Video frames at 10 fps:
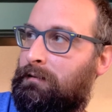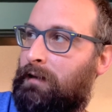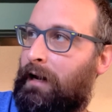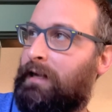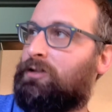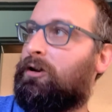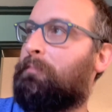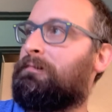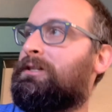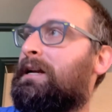And he's going to
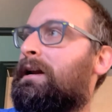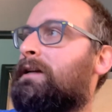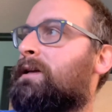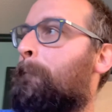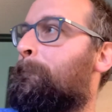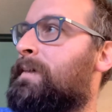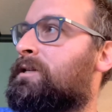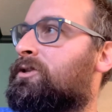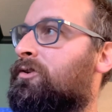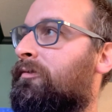present it as a
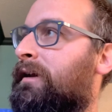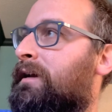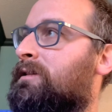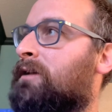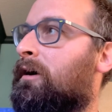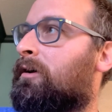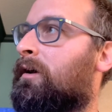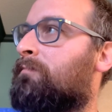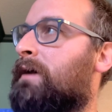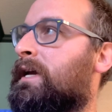mystery, and he's not going to
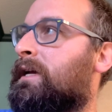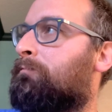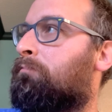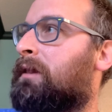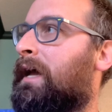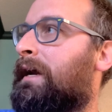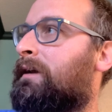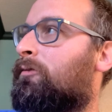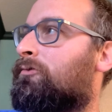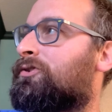make it plain
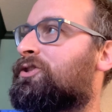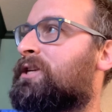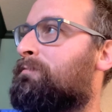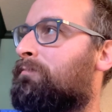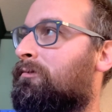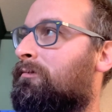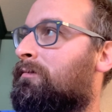or simple.